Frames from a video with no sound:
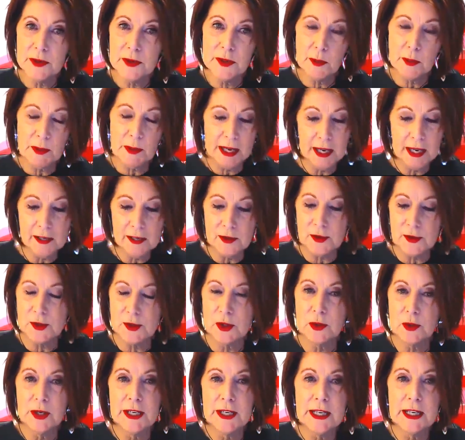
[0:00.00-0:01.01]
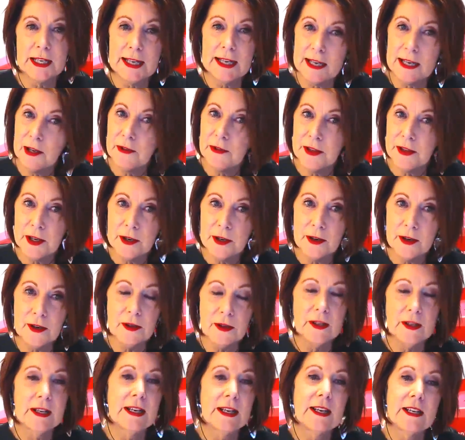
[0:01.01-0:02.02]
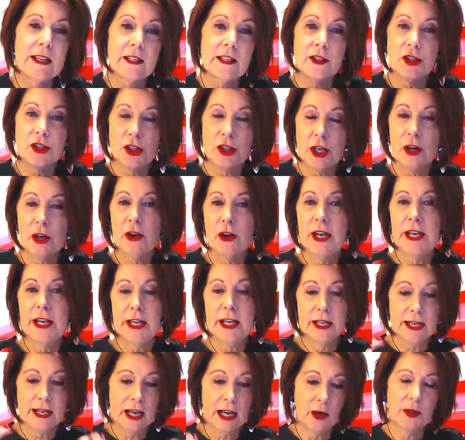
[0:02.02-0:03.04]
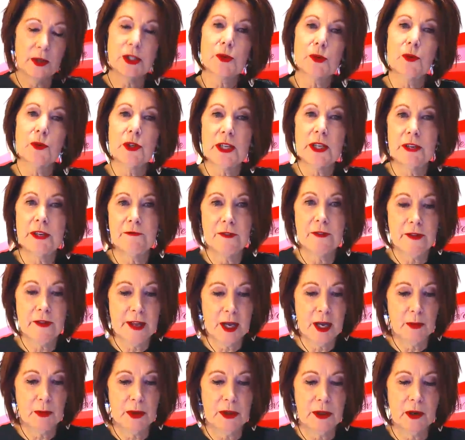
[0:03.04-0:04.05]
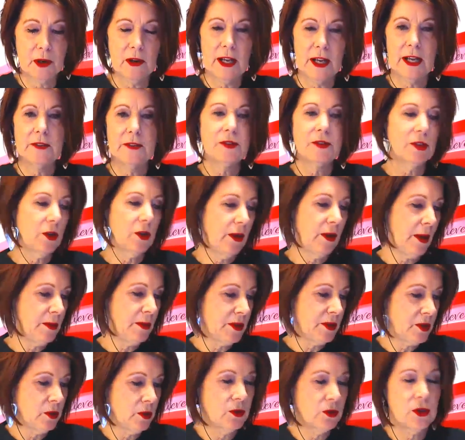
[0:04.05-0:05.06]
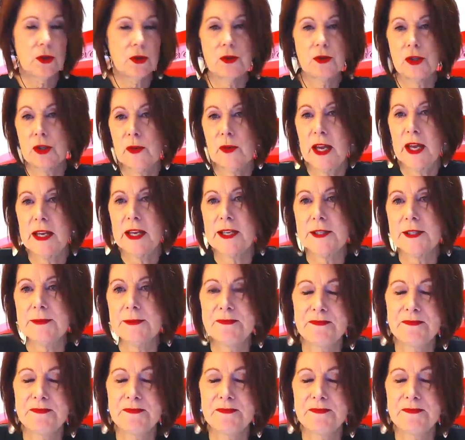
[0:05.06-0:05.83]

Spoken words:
what the panel's doing and how they're sharing and how it's working for them in their life. So episode 228.